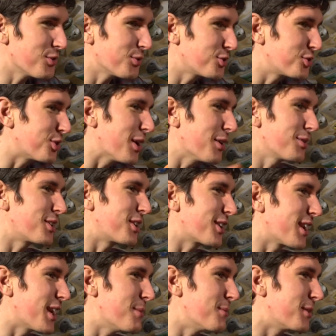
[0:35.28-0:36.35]
throughout your
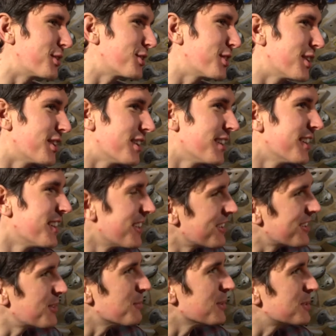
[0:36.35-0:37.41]
climbing career
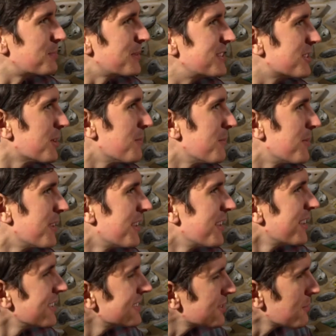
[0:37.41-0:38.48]
there must be some
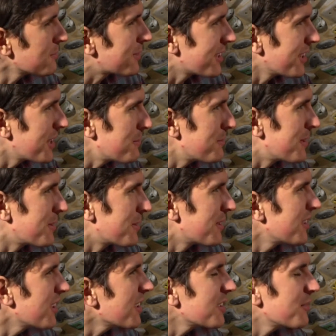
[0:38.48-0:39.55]
climbing,
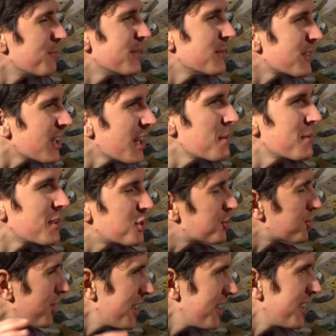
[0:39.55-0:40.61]
not climbing
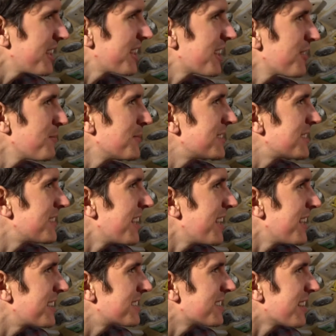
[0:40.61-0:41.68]
training kind of
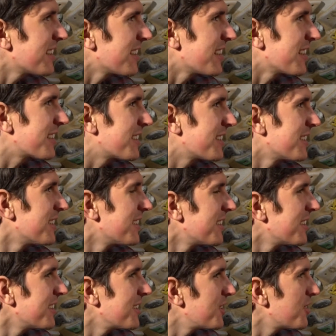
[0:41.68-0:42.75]
mistakes that like
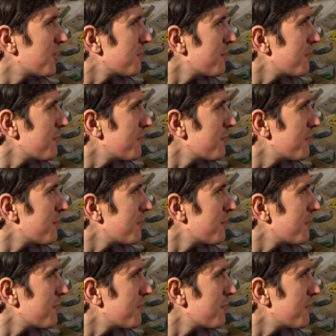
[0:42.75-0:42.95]
you've